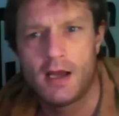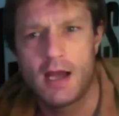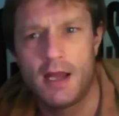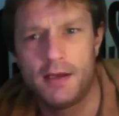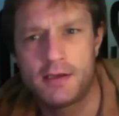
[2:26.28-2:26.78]

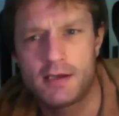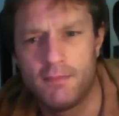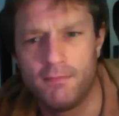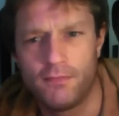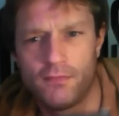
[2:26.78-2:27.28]
and
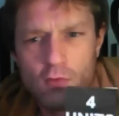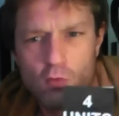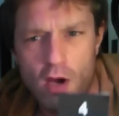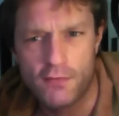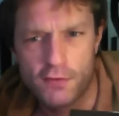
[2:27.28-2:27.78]

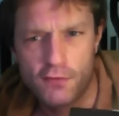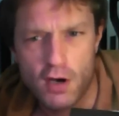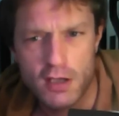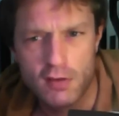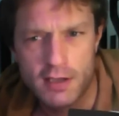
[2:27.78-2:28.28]
we have the 4
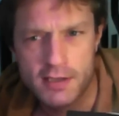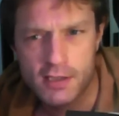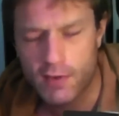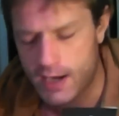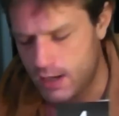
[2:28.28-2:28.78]
unit
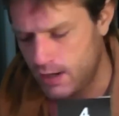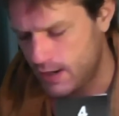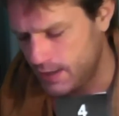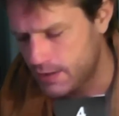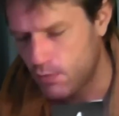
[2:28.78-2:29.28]
square
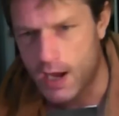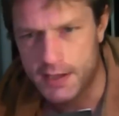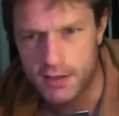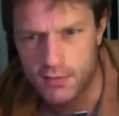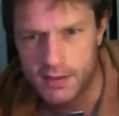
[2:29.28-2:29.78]
and the
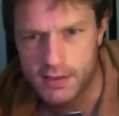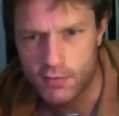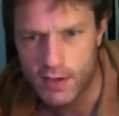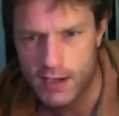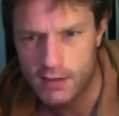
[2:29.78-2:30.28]
1 unit
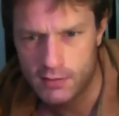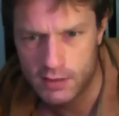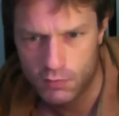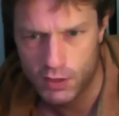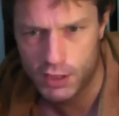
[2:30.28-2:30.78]
square,
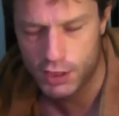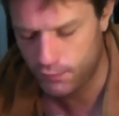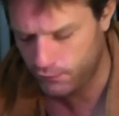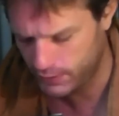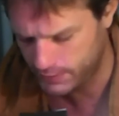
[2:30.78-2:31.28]
which
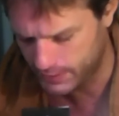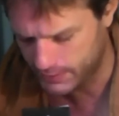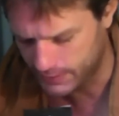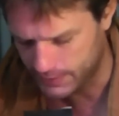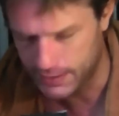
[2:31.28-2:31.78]
fits
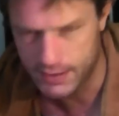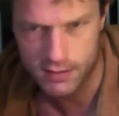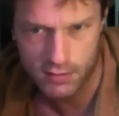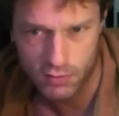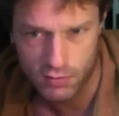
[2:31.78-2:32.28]
exactly
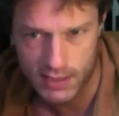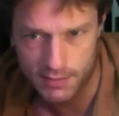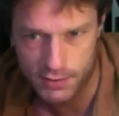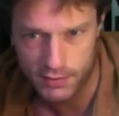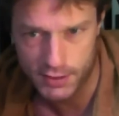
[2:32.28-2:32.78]
2
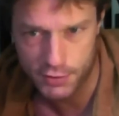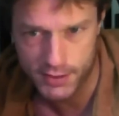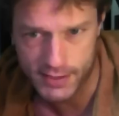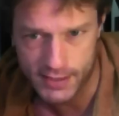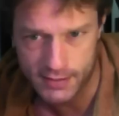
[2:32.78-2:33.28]
times on each
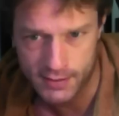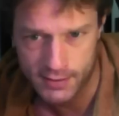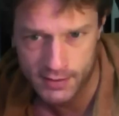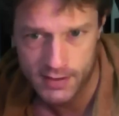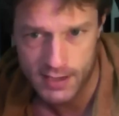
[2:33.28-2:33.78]
side
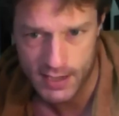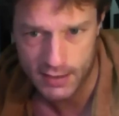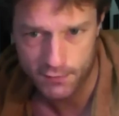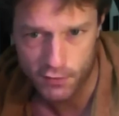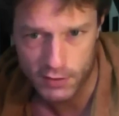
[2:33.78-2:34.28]

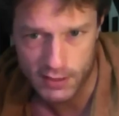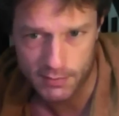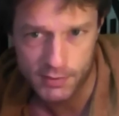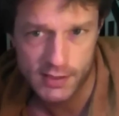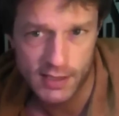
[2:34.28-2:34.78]
and 4
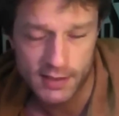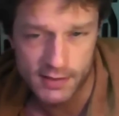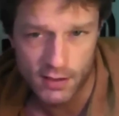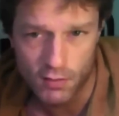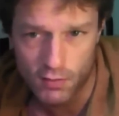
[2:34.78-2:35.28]
times in
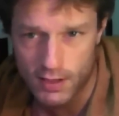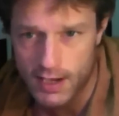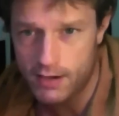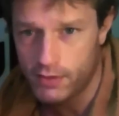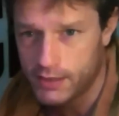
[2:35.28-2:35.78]
the whole
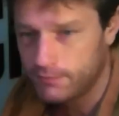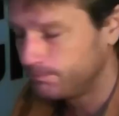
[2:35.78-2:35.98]
area.